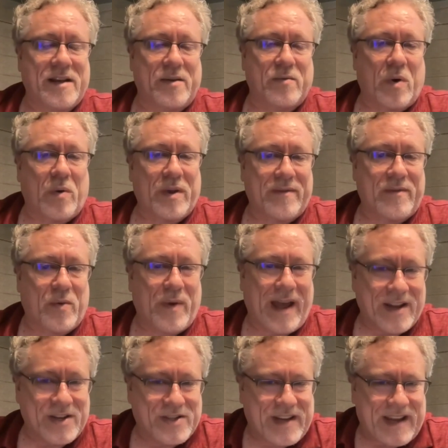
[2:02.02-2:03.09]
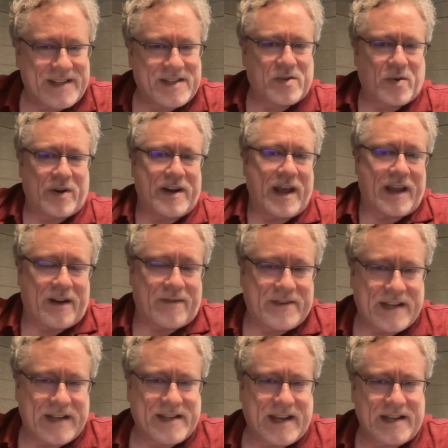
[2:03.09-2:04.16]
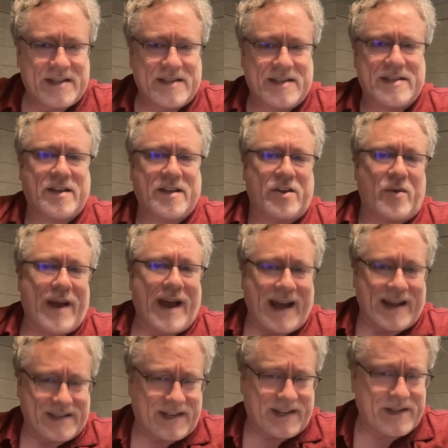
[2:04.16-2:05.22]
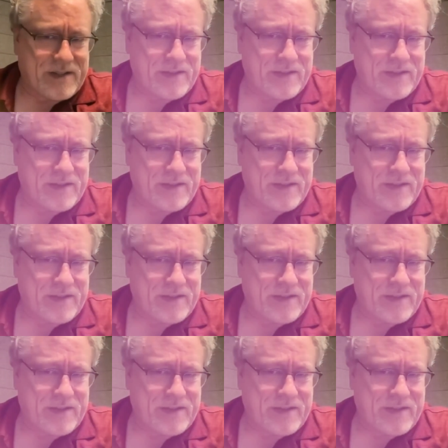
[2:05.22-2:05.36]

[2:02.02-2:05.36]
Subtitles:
It won't give you edge cases or negative test cases until you ask it